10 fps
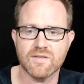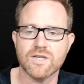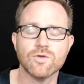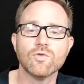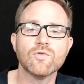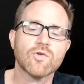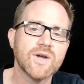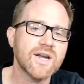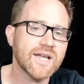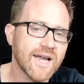that you've
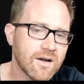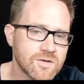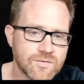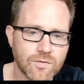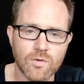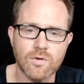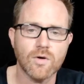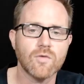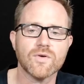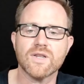created accounts for
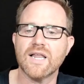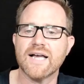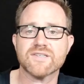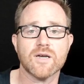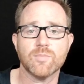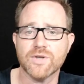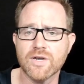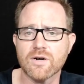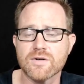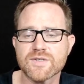over the last couple
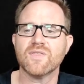years.